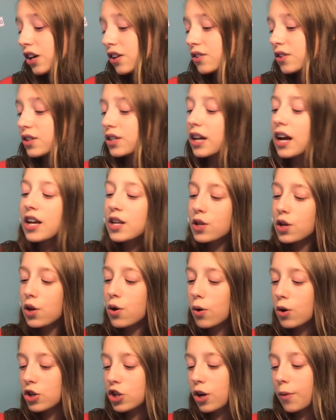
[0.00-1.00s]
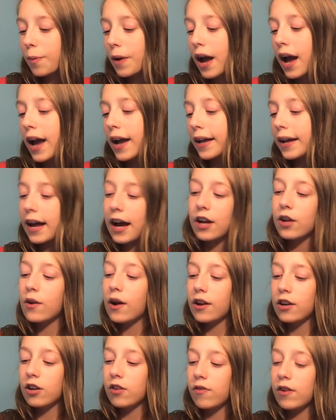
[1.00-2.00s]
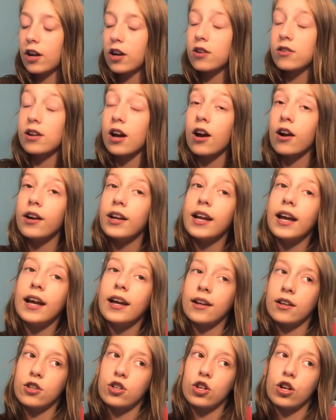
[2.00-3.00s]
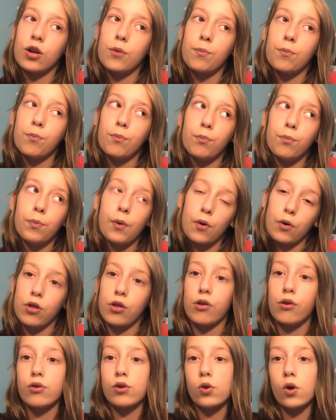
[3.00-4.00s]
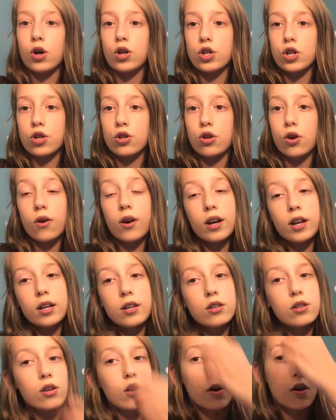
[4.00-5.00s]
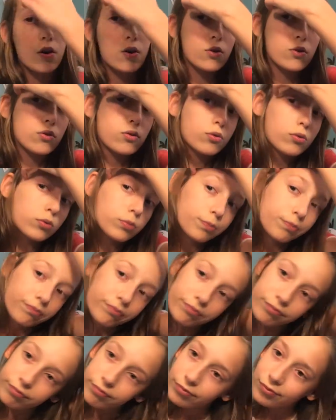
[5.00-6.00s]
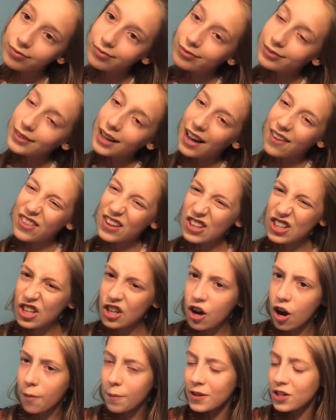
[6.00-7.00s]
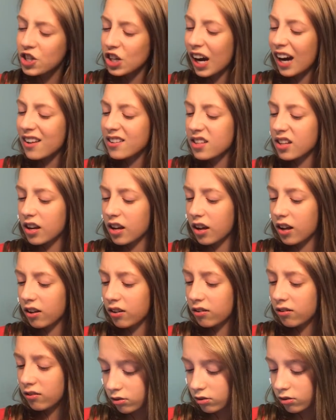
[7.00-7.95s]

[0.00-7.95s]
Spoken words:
also says, who is your bae and how do you edit your videos? I already answered both of those questions already, so. I think she copied Chastity.